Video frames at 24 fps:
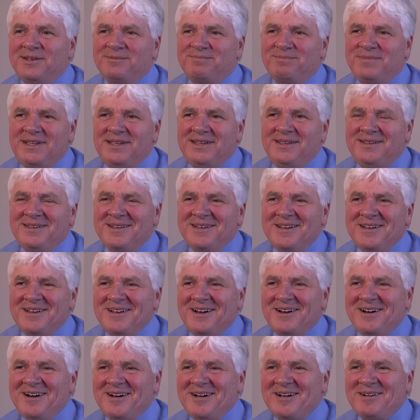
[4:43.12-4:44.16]
to be
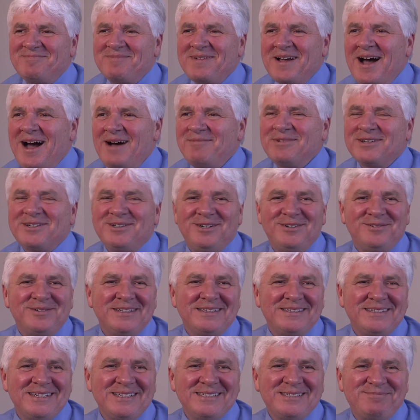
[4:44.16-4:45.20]
uh, comical
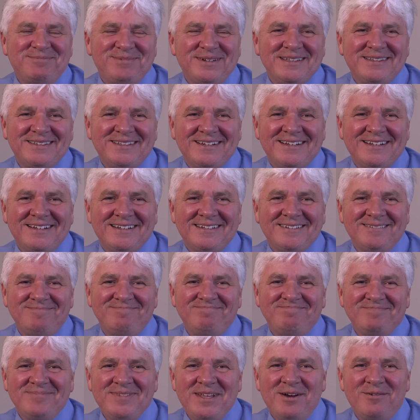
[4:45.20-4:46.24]
with this, but uh,
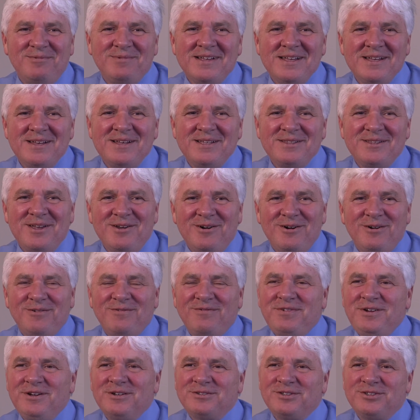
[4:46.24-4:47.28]
you know, the
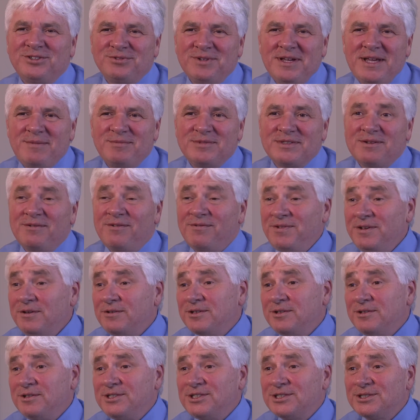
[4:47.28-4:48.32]
old field of dreams, feel
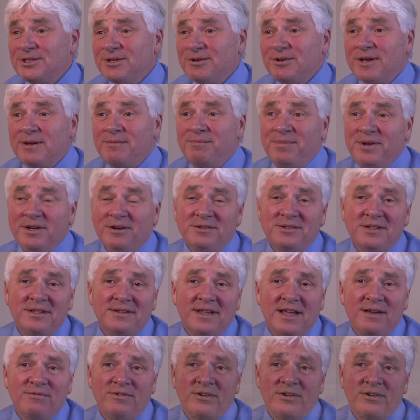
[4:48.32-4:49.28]
good story, build and they